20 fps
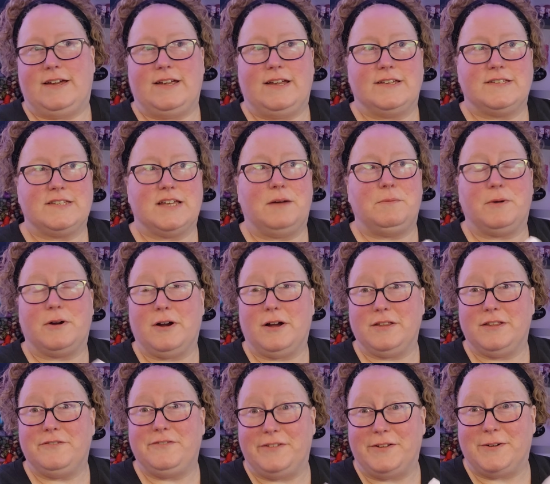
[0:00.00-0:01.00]
Some are
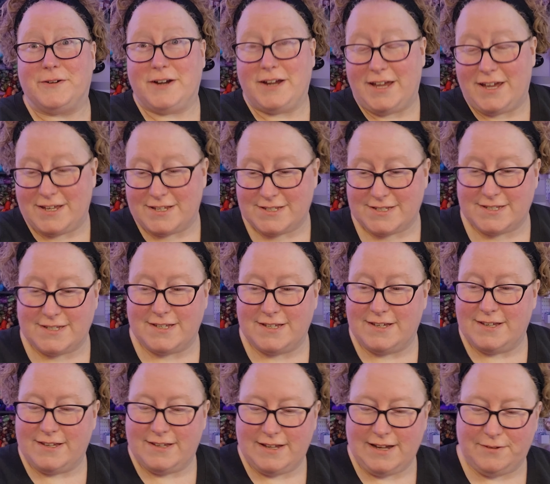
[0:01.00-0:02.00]
on the floor, yes.
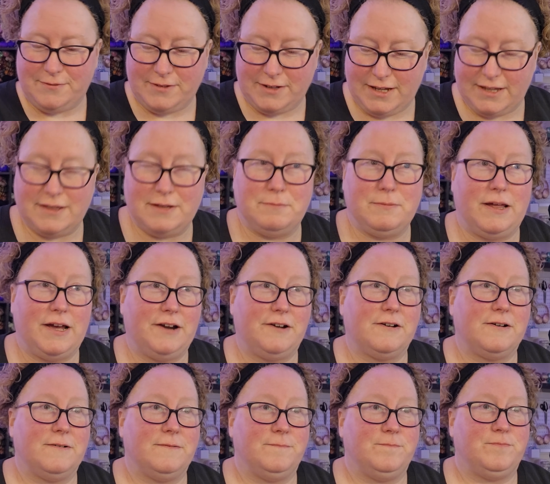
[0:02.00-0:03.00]
I will get them
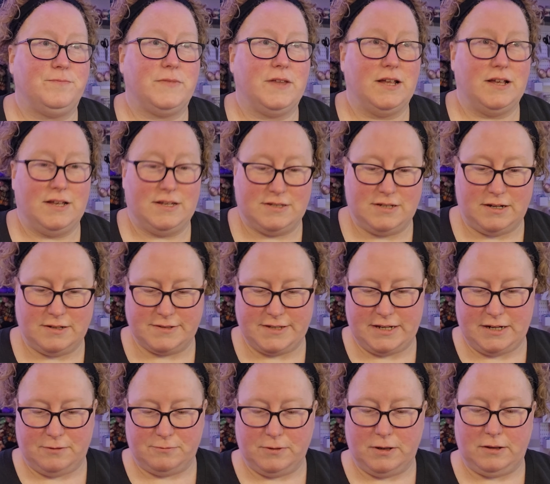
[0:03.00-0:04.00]
later, as long as I
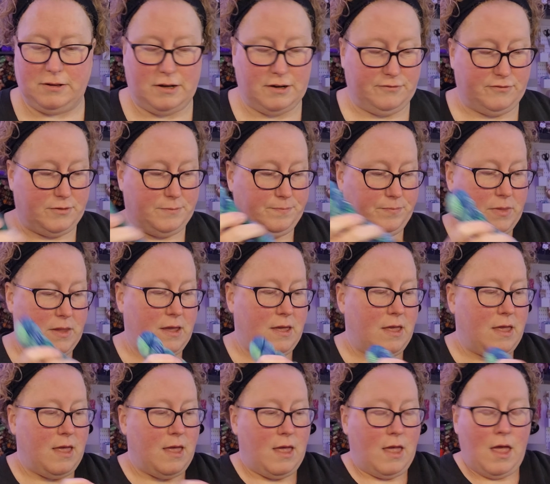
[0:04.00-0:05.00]
don't roll over them.
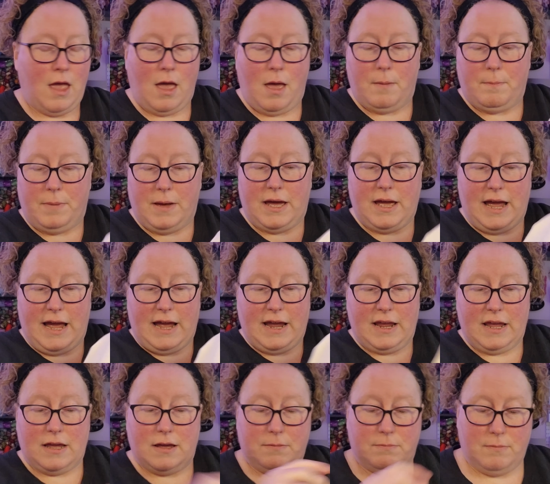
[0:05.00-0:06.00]
But I
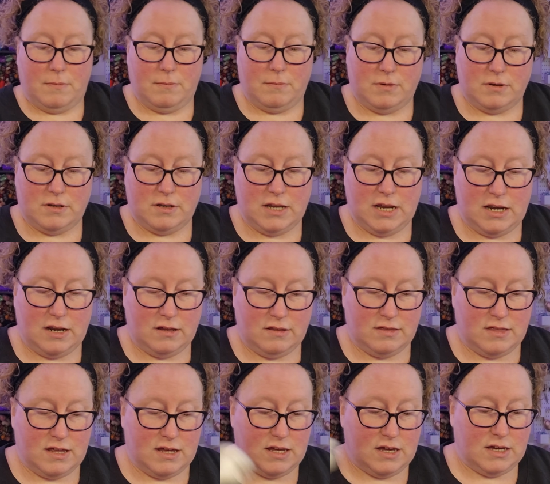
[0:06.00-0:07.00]
am
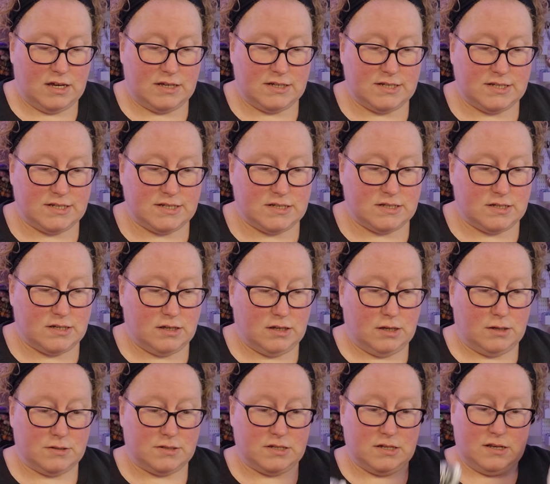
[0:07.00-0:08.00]
knitting this
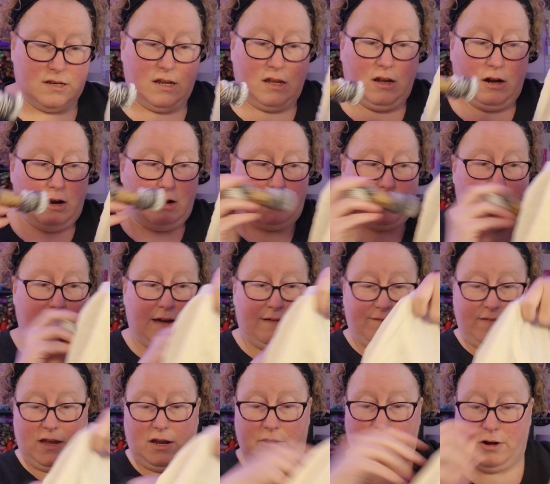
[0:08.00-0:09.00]
using Yarn
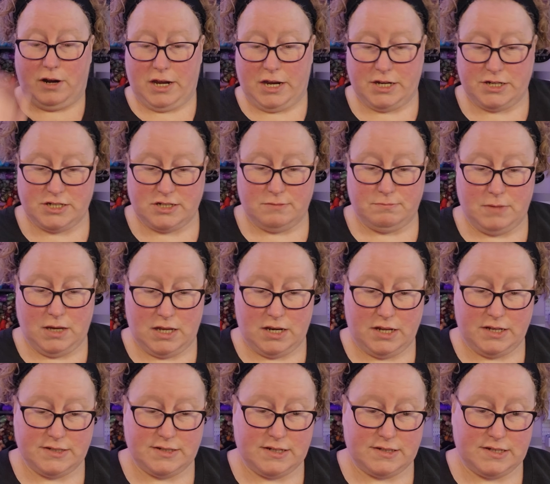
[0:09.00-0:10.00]
Cafe Creation
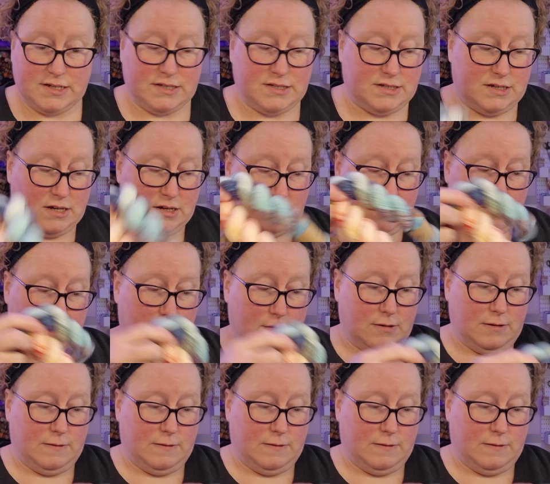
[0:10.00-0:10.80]
minis, as I said.